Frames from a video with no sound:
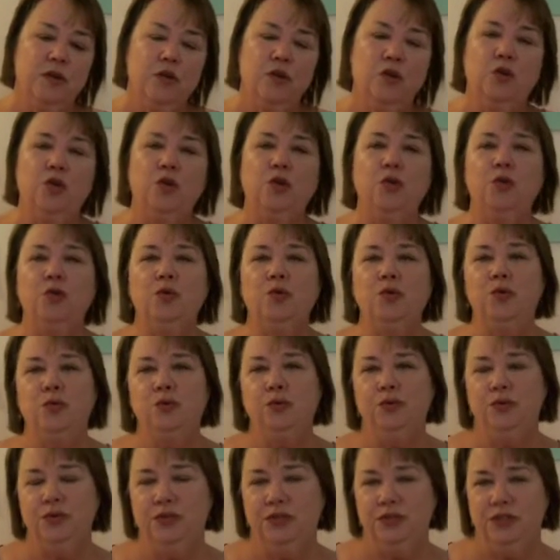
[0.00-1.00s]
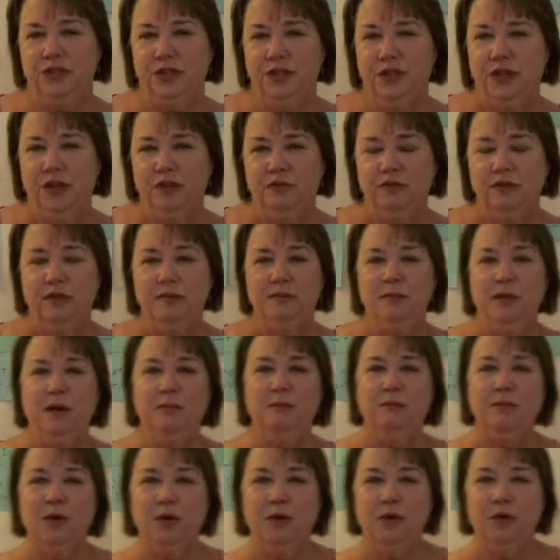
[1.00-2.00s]
whose.
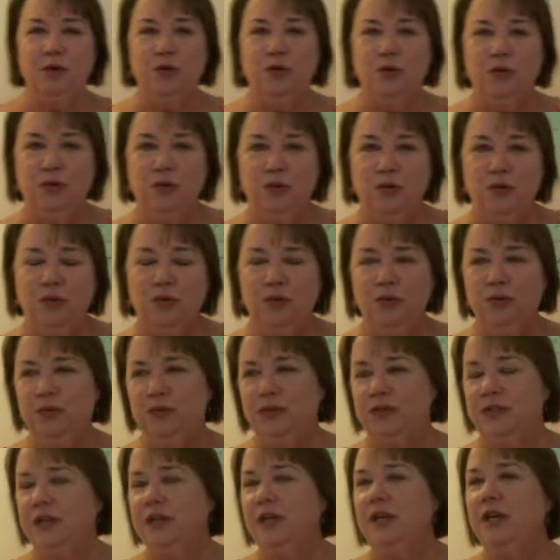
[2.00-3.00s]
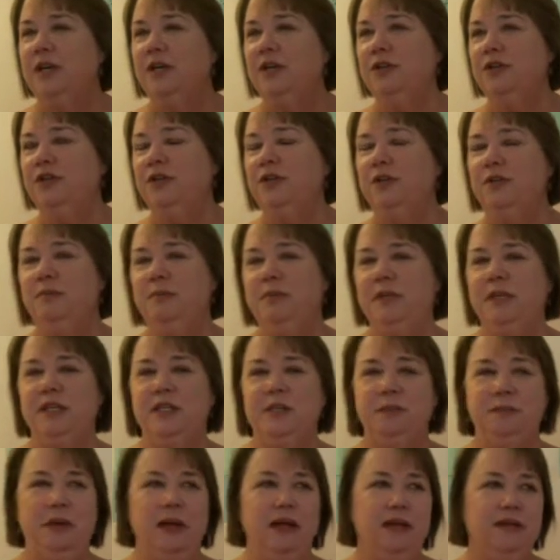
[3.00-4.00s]
Remember, whose should be
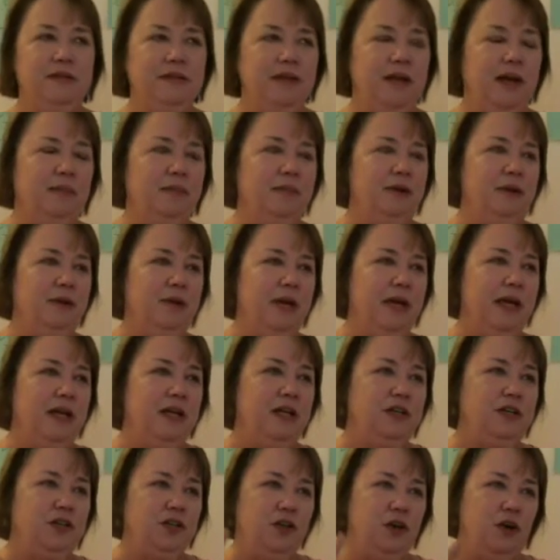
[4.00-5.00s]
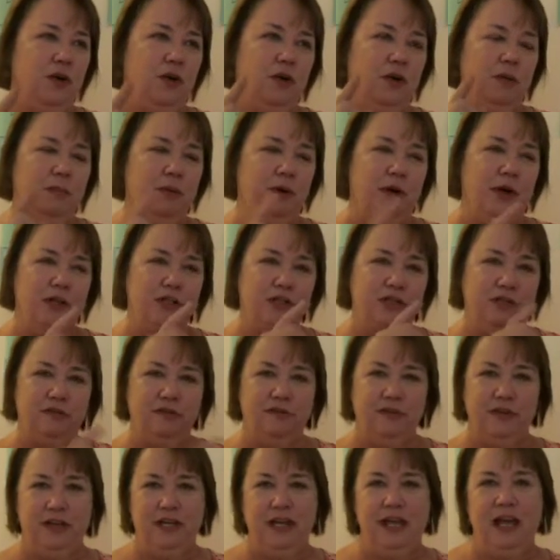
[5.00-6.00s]
spelled W-H-O
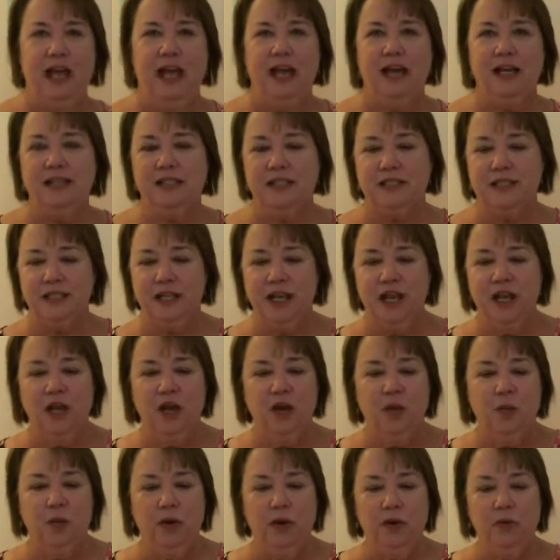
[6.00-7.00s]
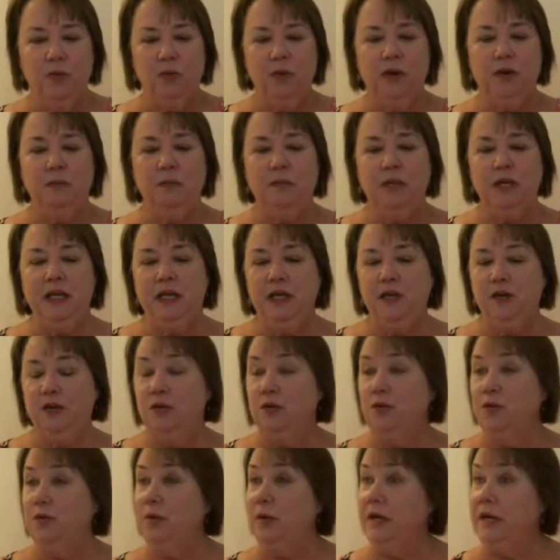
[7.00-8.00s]
apostrophe S when we mean
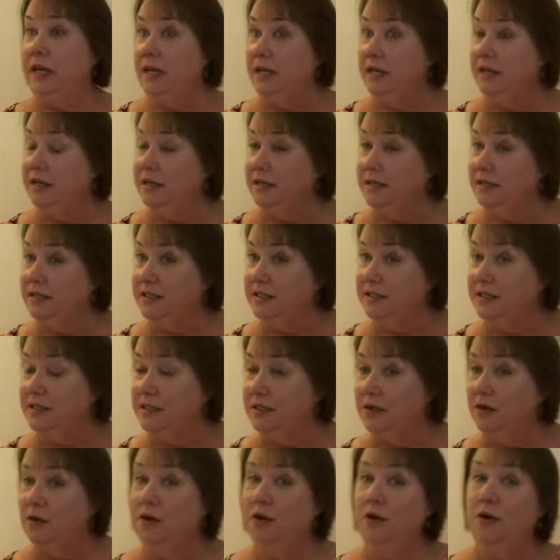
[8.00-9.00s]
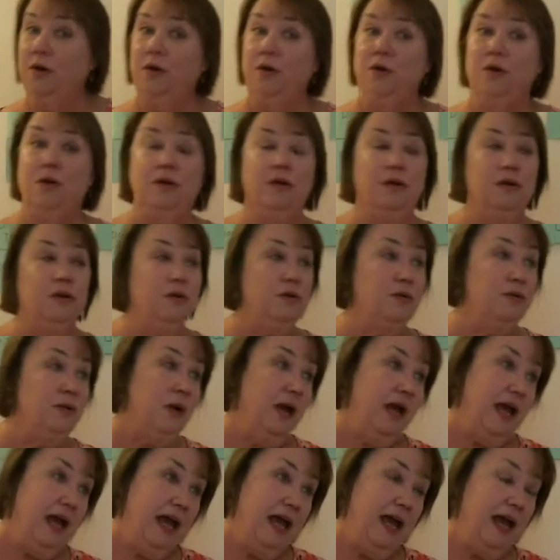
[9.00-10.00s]
who is or who
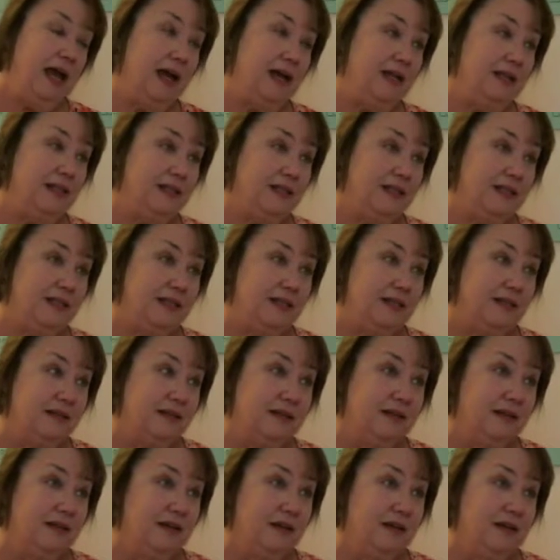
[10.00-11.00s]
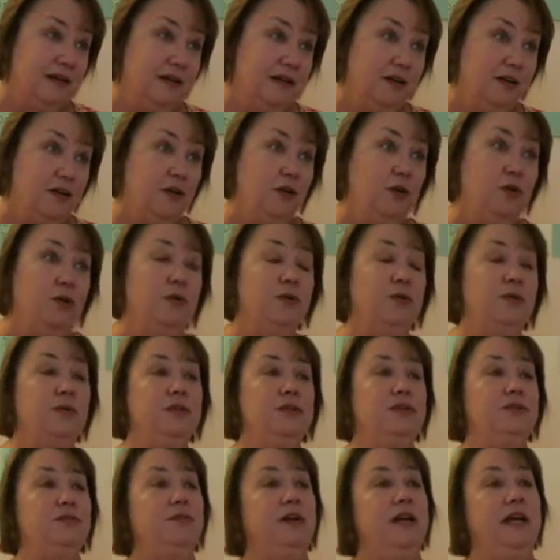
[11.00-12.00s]
has?
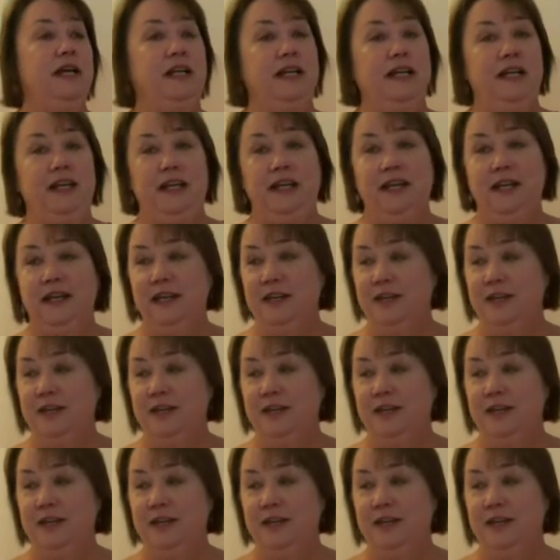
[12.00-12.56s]
Who's ready